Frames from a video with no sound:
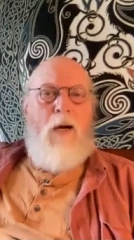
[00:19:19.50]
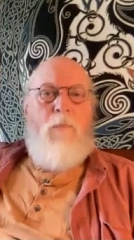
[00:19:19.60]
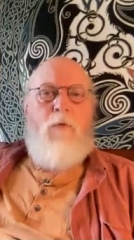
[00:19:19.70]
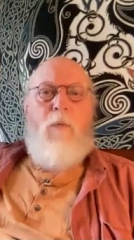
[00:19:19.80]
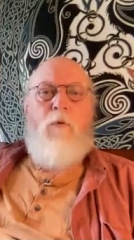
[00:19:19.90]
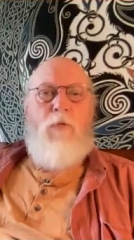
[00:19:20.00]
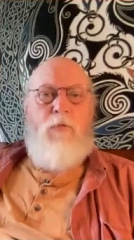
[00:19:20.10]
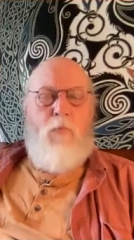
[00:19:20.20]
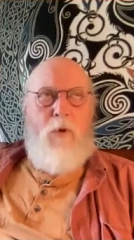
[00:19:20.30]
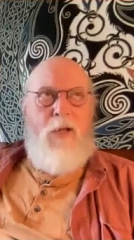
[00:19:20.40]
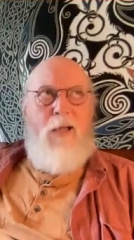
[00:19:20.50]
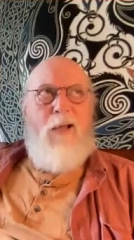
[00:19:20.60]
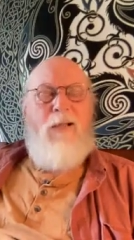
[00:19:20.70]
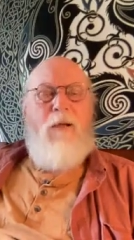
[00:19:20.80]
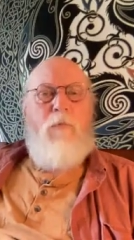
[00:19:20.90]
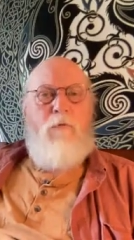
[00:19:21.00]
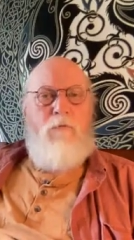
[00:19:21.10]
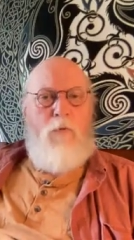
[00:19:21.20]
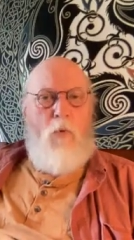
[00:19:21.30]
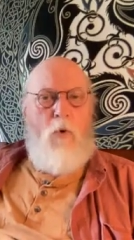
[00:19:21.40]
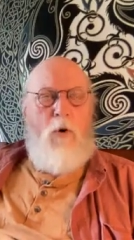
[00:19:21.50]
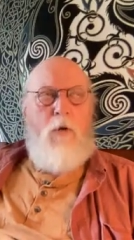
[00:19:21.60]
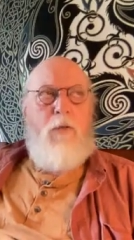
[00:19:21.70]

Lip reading: Number 3 and number 4,